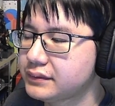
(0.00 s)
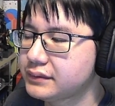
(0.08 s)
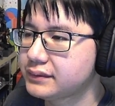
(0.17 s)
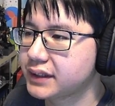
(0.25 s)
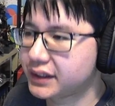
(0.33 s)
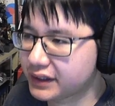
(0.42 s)

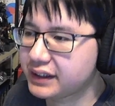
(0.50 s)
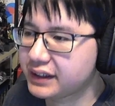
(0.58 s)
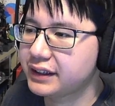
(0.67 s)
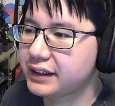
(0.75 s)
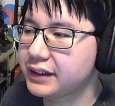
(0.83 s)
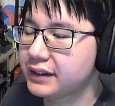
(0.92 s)
Okay.
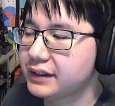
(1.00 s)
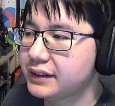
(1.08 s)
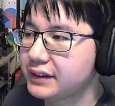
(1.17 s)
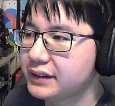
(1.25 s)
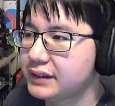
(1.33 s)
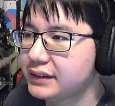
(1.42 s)

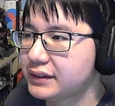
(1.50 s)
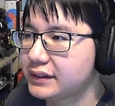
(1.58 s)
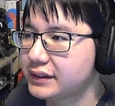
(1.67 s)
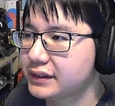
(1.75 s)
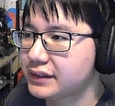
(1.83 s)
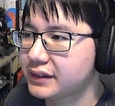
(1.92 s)

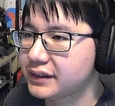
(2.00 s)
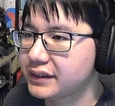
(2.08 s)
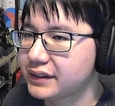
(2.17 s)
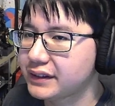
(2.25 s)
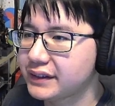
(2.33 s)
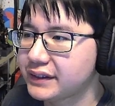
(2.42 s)

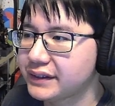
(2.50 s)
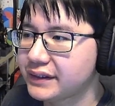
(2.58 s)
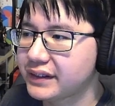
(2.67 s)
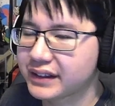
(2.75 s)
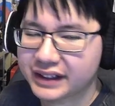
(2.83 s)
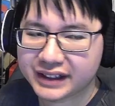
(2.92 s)
So
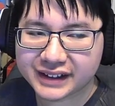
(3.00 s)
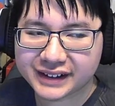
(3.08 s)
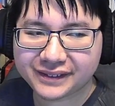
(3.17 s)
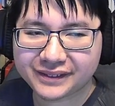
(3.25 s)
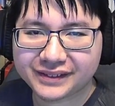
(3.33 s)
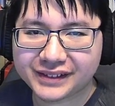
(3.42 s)

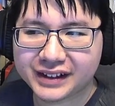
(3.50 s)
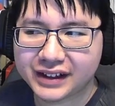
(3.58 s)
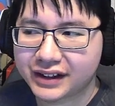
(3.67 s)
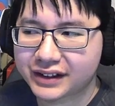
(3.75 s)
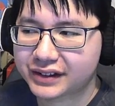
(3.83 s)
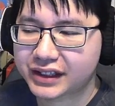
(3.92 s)

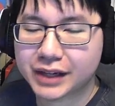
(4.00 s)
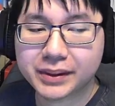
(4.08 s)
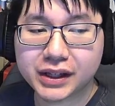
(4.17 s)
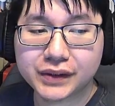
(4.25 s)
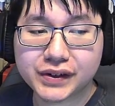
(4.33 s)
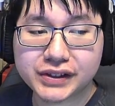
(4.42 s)
that'll
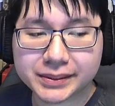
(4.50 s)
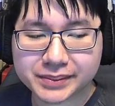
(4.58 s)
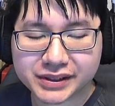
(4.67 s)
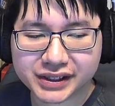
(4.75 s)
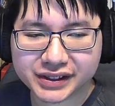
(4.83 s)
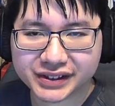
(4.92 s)
be the first
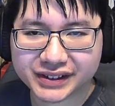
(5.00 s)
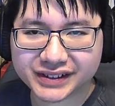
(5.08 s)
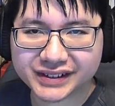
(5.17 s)
episode.